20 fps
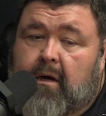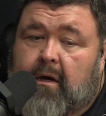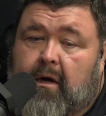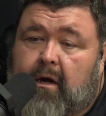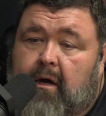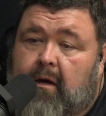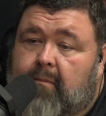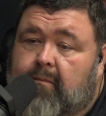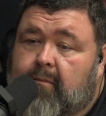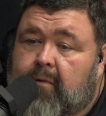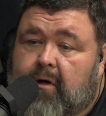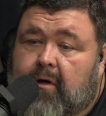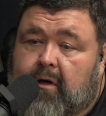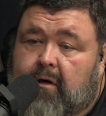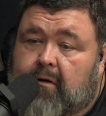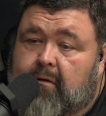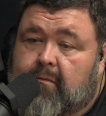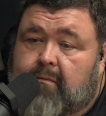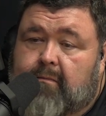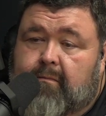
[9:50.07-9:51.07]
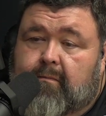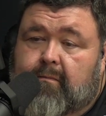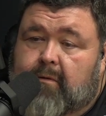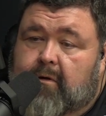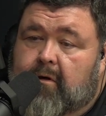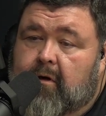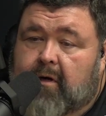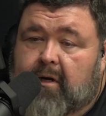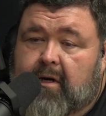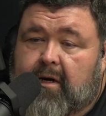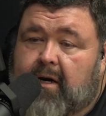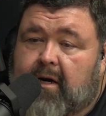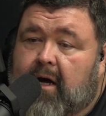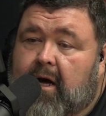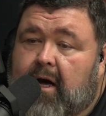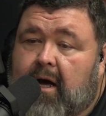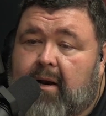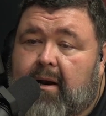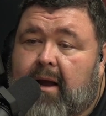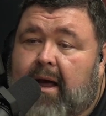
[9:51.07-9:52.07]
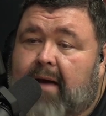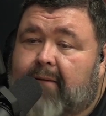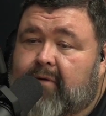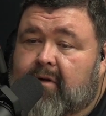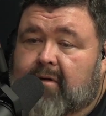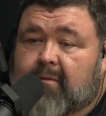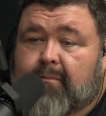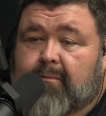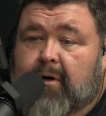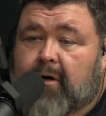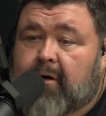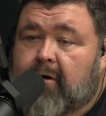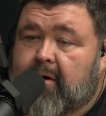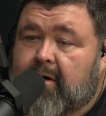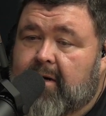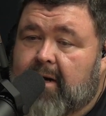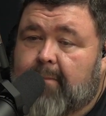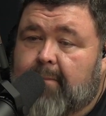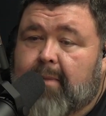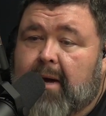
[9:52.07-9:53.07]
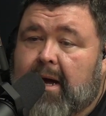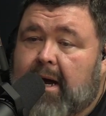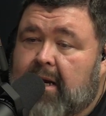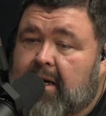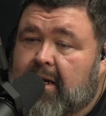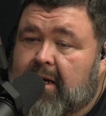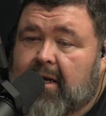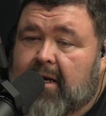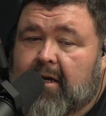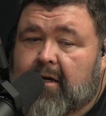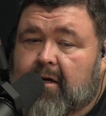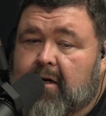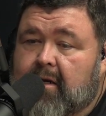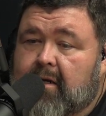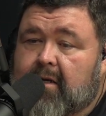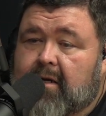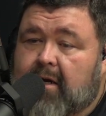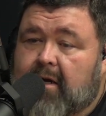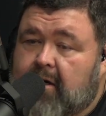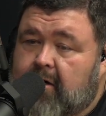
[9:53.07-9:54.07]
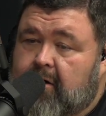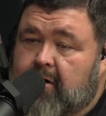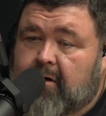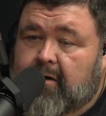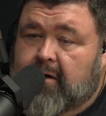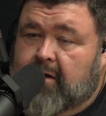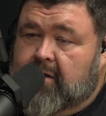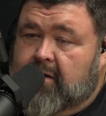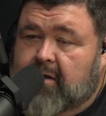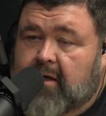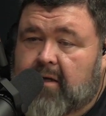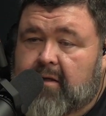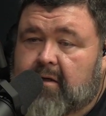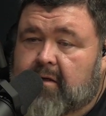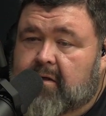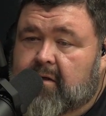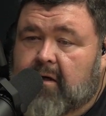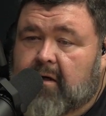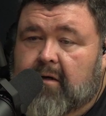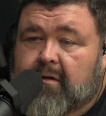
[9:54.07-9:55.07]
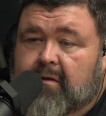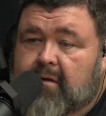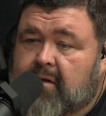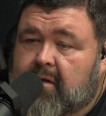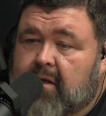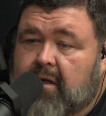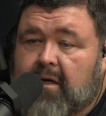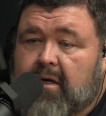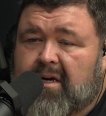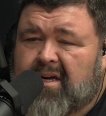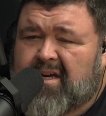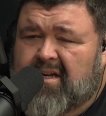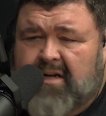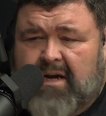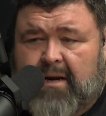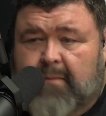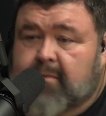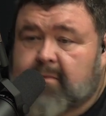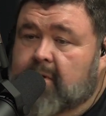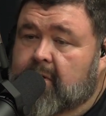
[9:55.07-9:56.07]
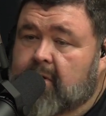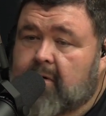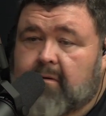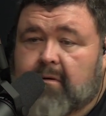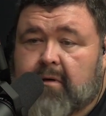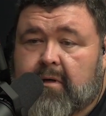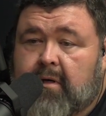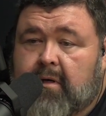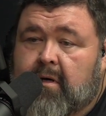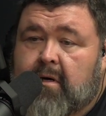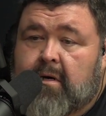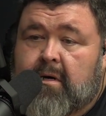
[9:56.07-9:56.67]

Uh, you know, cooking it hot, having some butter in that pan to get it good and tender, and then setting the sauce at the end. Absolutely.